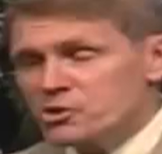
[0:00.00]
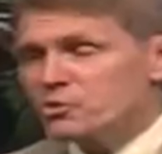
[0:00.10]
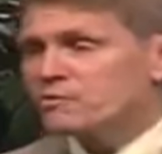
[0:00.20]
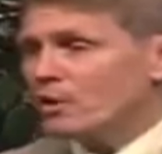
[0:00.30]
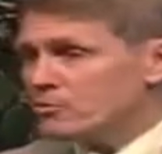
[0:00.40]
which
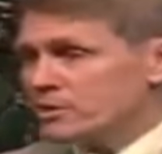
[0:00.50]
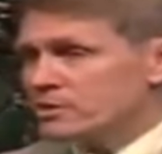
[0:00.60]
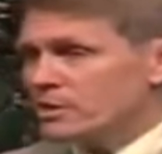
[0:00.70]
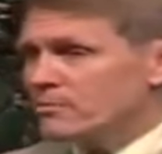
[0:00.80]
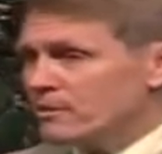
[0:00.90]
would float
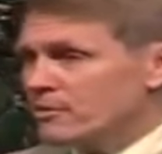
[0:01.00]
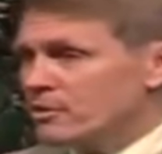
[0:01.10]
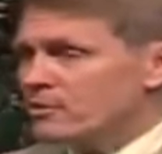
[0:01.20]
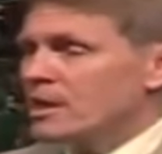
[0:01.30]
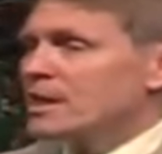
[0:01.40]
it above the
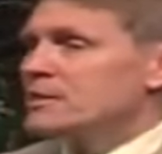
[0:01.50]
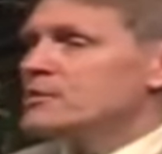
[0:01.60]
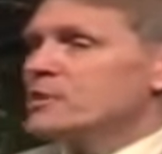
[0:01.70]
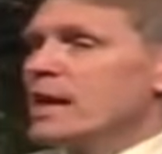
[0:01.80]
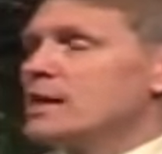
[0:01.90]
Earth.
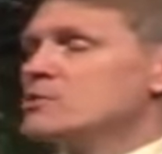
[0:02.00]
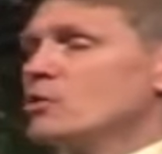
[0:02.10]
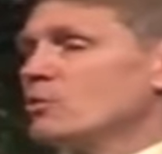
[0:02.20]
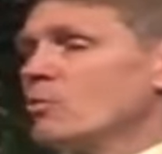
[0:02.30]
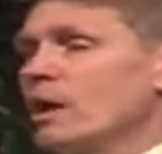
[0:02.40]
This ice
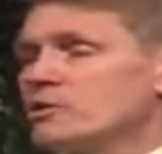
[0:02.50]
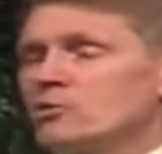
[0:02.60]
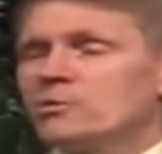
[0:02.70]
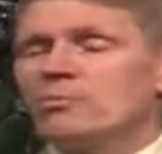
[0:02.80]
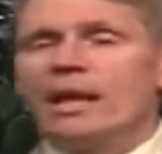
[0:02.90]
or
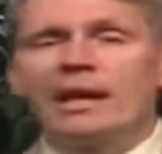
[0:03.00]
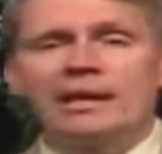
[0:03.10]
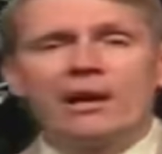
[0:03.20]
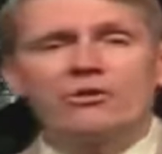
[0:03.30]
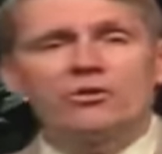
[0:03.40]
water would
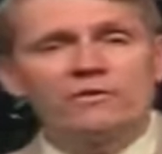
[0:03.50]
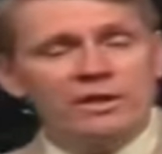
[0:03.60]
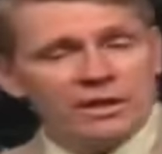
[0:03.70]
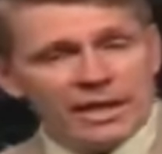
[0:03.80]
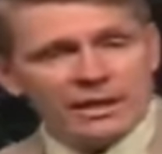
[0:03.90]
block out
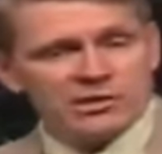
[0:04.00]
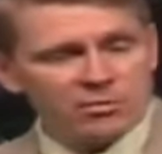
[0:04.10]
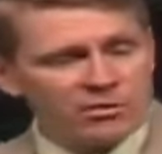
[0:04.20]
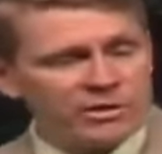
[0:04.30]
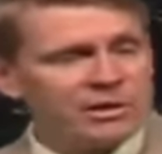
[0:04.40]
UV light,
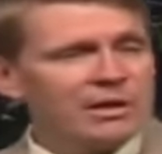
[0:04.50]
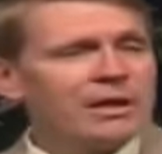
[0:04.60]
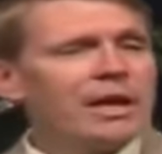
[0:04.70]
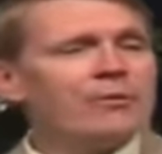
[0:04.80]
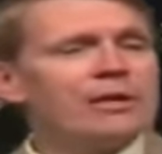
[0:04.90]
some of it.
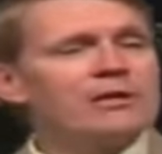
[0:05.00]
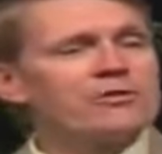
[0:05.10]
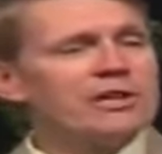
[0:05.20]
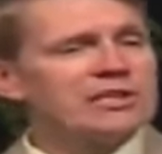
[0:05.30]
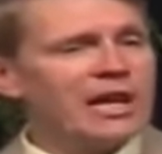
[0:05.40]
It would
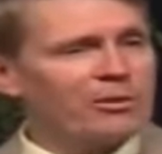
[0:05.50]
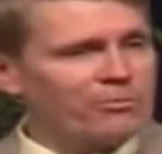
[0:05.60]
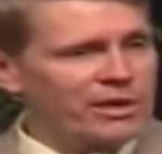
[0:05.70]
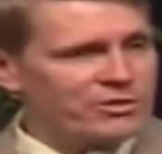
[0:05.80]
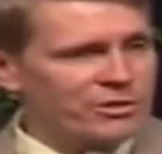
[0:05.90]
increase air
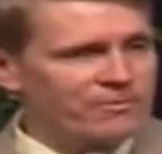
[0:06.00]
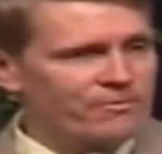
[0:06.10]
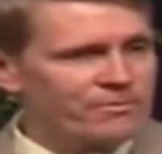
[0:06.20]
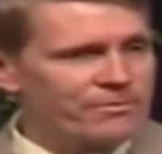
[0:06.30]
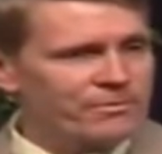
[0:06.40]
pressure.
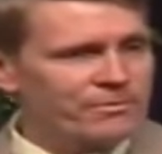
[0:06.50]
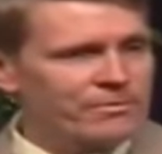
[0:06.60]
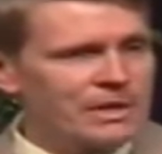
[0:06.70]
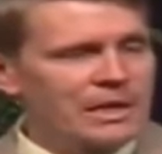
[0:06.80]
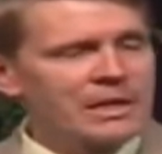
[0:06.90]

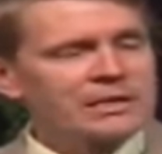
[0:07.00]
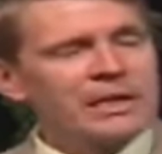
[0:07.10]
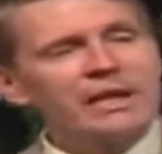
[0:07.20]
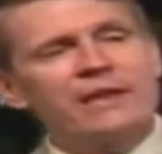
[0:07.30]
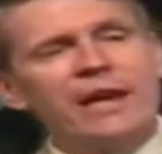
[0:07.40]

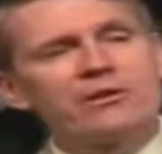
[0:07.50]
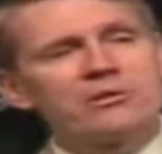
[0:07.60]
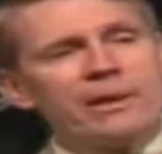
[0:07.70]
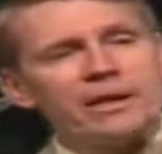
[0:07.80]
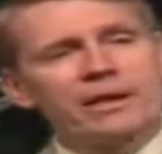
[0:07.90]
Today, the air
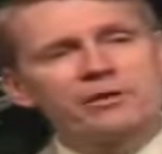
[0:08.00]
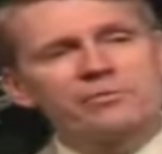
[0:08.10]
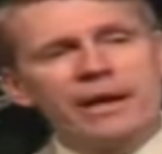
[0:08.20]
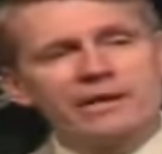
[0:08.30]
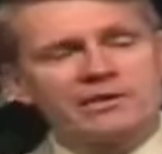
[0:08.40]
is about
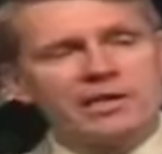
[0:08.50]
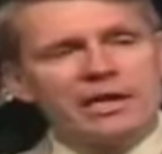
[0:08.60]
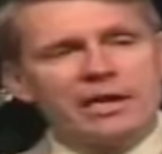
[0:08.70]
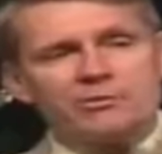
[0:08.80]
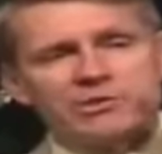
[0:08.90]
100 miles
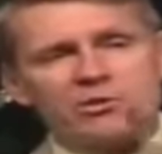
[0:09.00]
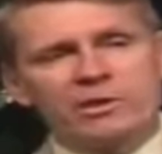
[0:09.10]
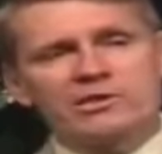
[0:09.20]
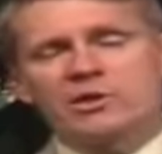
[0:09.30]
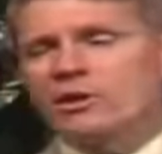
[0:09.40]
thick. It would
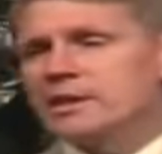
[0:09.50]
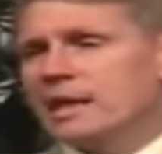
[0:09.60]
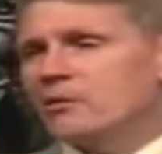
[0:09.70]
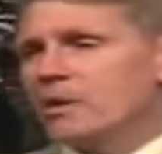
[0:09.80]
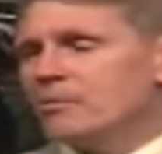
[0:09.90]
squeeze it all
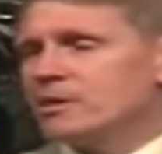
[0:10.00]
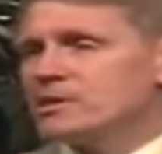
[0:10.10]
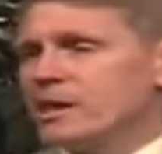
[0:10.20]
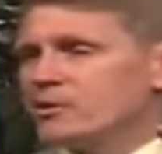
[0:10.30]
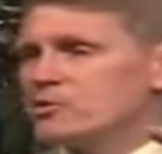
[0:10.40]
down probably to
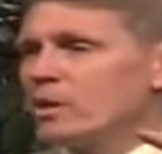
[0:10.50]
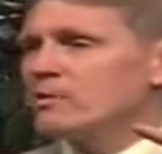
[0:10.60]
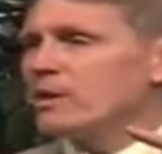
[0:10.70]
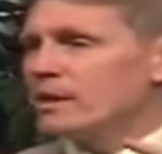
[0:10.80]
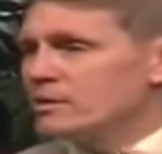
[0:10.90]
10 or
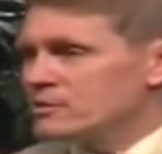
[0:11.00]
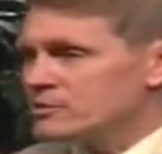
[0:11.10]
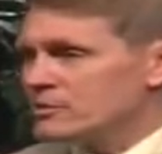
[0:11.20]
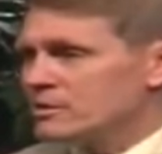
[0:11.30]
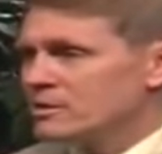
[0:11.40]
20
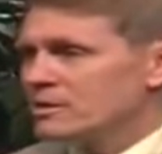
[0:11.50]
miles